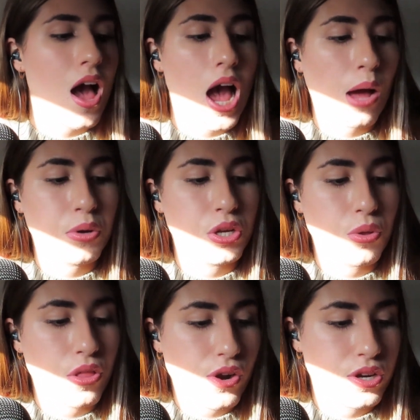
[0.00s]
How did
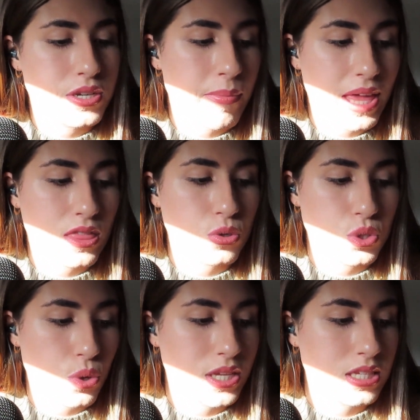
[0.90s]
you learn to make
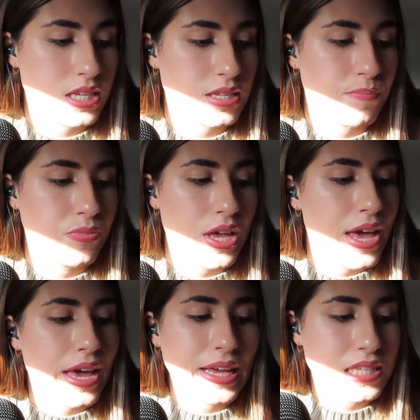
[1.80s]
those noises?
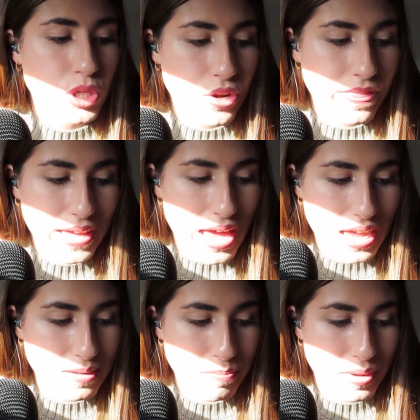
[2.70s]
It certainly
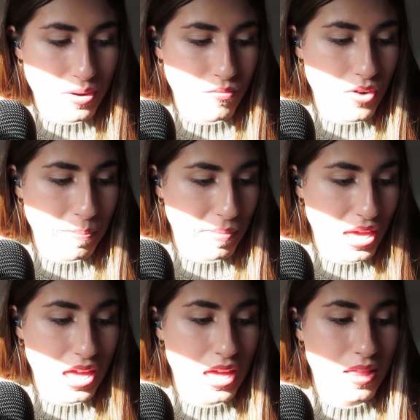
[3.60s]
hadn't been from
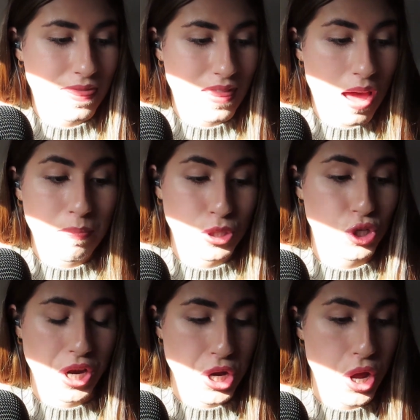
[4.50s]
me. That
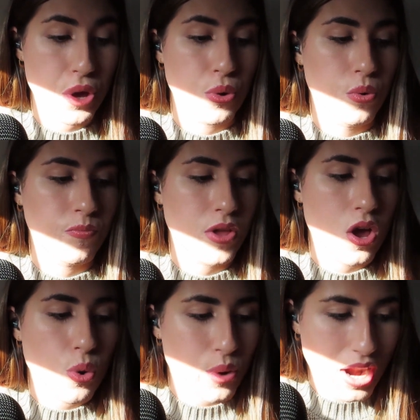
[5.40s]
much I knew.
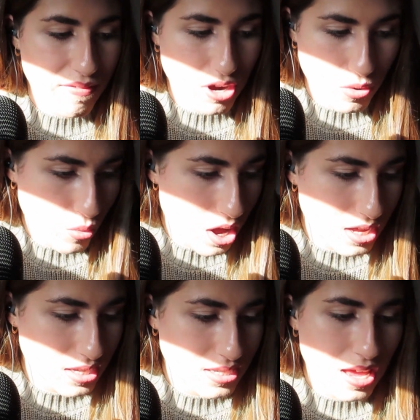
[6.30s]
Whatever it
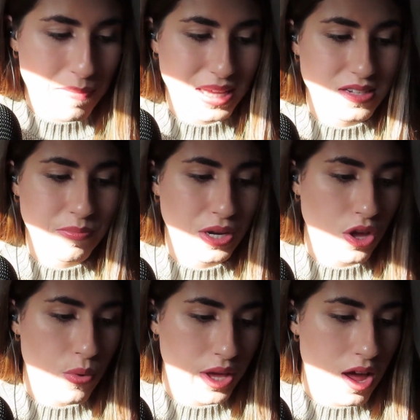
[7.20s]
was, it must have been
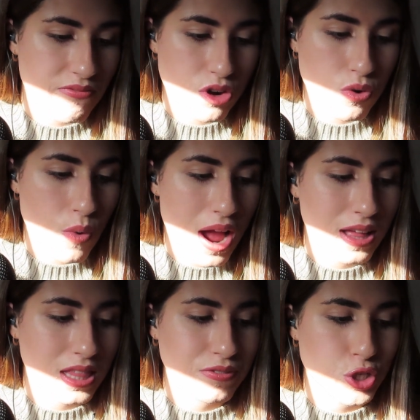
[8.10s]
going on for a
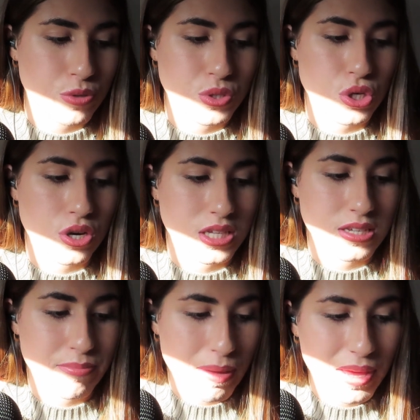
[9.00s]
while if she was starting
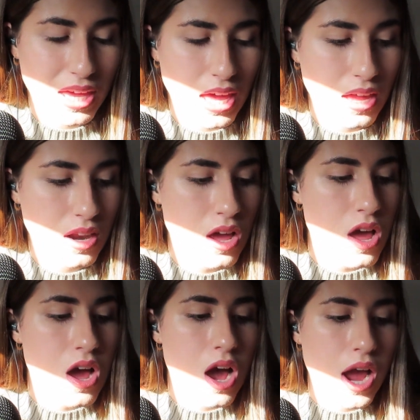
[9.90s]
to mimic it.
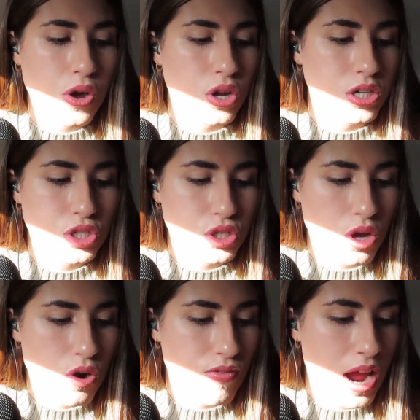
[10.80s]
I couldn't just
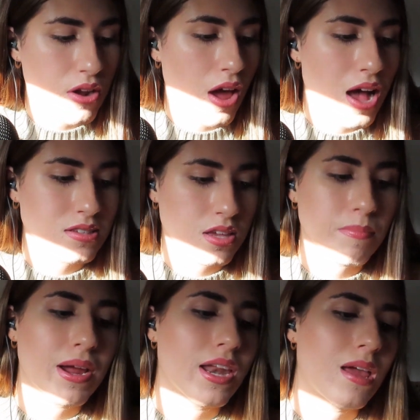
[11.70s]
go around asking
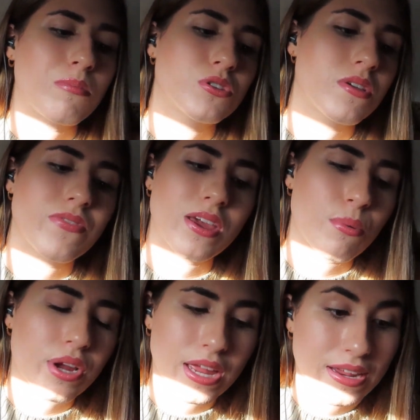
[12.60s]
my neighbors if they
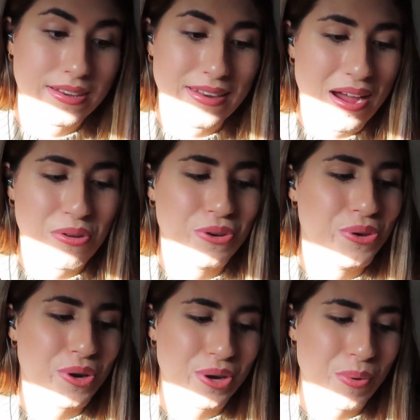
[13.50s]
were getting down and
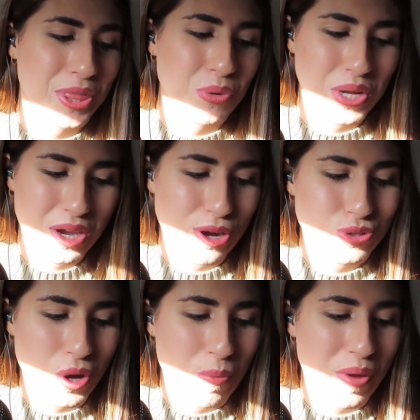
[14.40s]
dirty with the
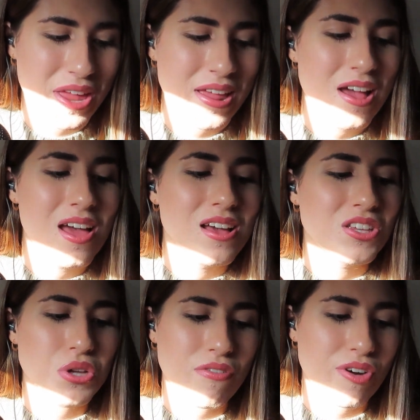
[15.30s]
windows open.
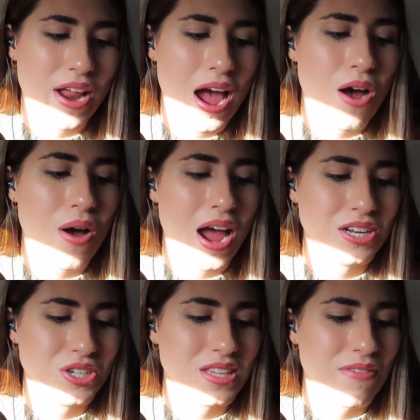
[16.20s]
So for now, I
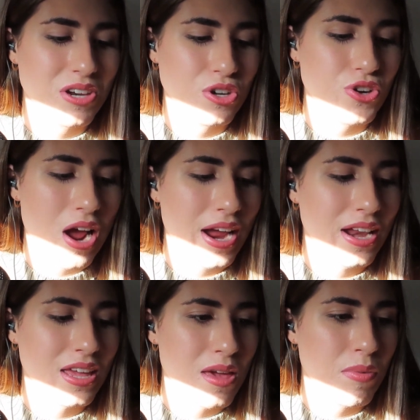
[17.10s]
just have to try
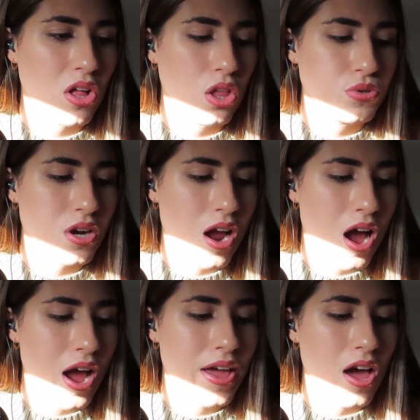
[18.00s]
and keep a closer
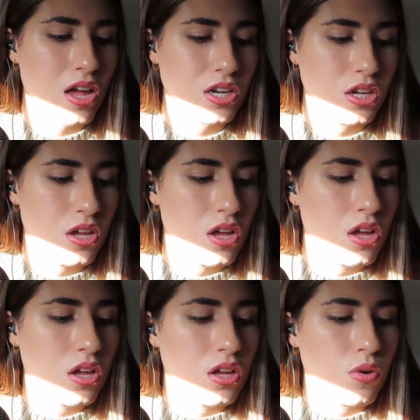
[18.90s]
eye on
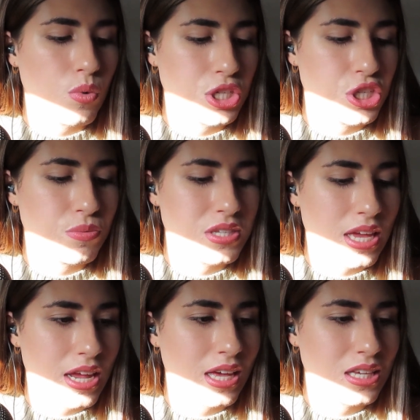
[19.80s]
what she was
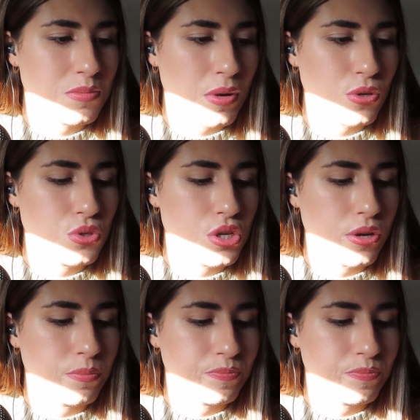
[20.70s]
getting exposed to.